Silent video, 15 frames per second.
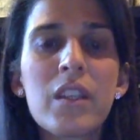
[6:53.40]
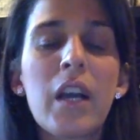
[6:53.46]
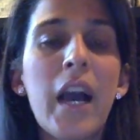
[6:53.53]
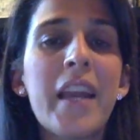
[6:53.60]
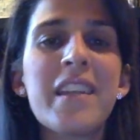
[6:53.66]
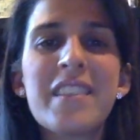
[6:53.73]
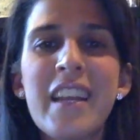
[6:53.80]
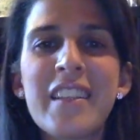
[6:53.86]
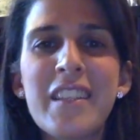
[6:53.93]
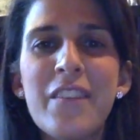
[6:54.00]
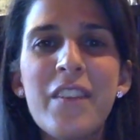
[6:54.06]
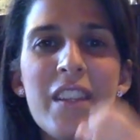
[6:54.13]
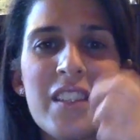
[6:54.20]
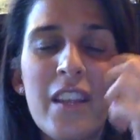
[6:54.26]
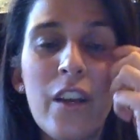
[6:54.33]
kindness
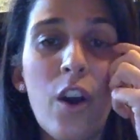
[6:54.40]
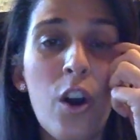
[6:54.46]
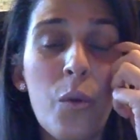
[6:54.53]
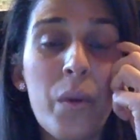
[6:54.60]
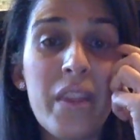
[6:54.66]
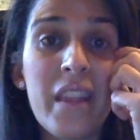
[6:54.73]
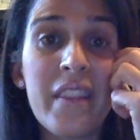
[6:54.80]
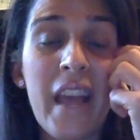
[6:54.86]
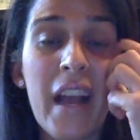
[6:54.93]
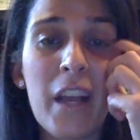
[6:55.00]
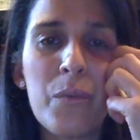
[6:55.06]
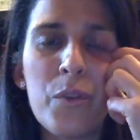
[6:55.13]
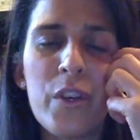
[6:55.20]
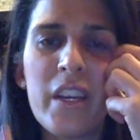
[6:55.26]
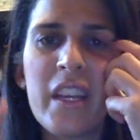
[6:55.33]
activities that are within that
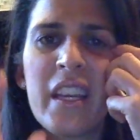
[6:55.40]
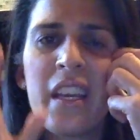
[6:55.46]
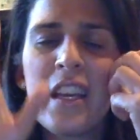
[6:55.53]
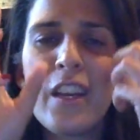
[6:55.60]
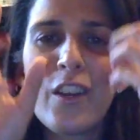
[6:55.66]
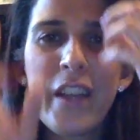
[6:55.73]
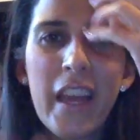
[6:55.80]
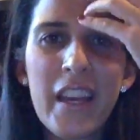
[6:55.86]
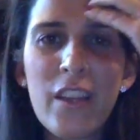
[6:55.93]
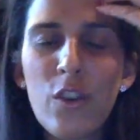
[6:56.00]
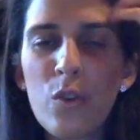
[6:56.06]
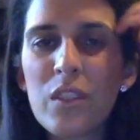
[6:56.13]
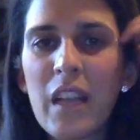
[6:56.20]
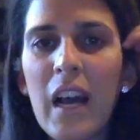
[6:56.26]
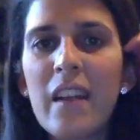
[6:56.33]
community. Getting
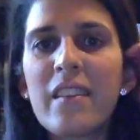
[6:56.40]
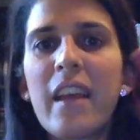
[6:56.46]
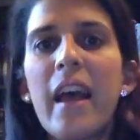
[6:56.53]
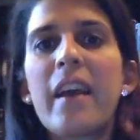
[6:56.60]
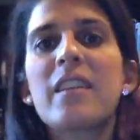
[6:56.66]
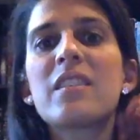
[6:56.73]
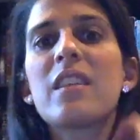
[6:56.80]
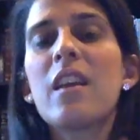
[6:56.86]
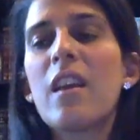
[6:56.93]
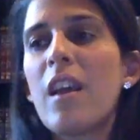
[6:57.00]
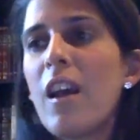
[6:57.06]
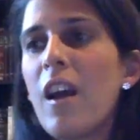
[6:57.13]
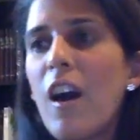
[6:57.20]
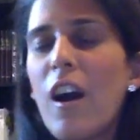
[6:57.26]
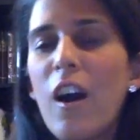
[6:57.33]
those contacts.
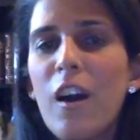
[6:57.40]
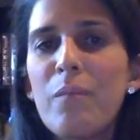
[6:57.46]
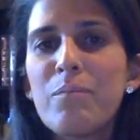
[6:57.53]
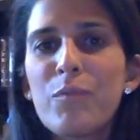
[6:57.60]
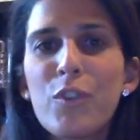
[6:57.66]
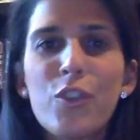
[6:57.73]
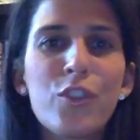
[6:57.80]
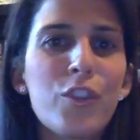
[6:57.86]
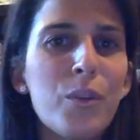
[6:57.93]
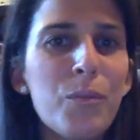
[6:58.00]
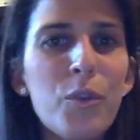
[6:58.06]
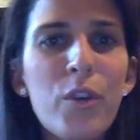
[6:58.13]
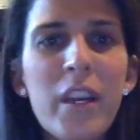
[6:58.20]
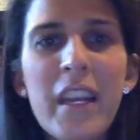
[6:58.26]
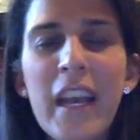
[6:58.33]

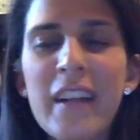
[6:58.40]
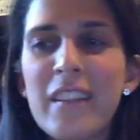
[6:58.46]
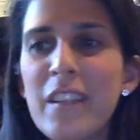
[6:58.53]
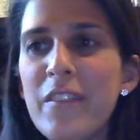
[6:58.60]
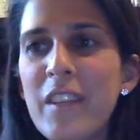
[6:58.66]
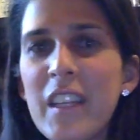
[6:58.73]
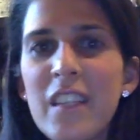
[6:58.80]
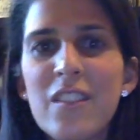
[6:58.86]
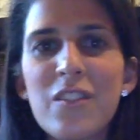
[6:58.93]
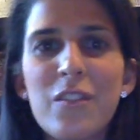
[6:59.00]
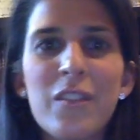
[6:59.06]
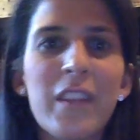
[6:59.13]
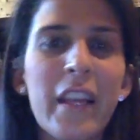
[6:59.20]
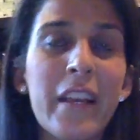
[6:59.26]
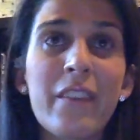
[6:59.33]
Community
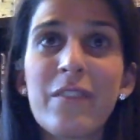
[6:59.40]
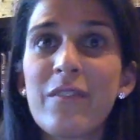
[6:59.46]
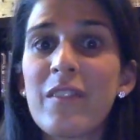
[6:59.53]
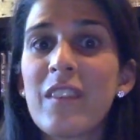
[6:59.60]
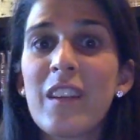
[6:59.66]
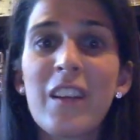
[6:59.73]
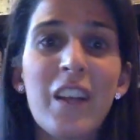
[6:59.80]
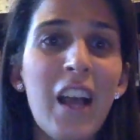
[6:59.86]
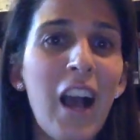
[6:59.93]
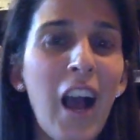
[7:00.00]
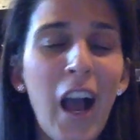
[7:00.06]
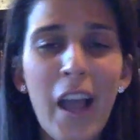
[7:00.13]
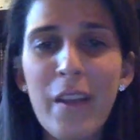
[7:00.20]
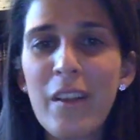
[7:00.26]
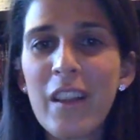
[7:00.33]
activities, like
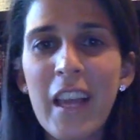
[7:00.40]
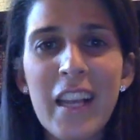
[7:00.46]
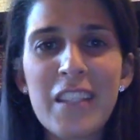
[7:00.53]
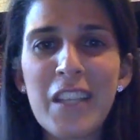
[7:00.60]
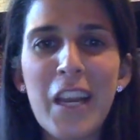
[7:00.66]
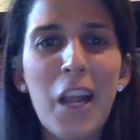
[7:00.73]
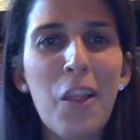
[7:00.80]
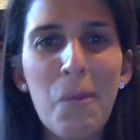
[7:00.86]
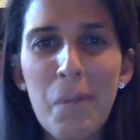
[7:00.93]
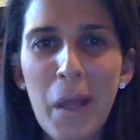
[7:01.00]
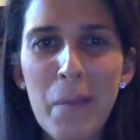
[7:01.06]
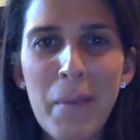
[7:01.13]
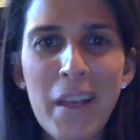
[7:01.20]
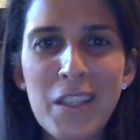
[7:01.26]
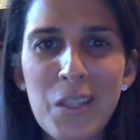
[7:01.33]
I said, I love
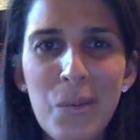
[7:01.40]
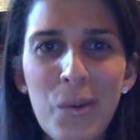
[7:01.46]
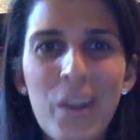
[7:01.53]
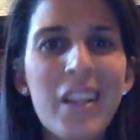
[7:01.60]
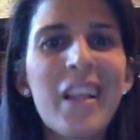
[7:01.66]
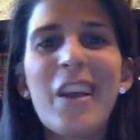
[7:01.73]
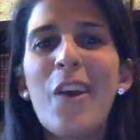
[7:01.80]
playing basketball,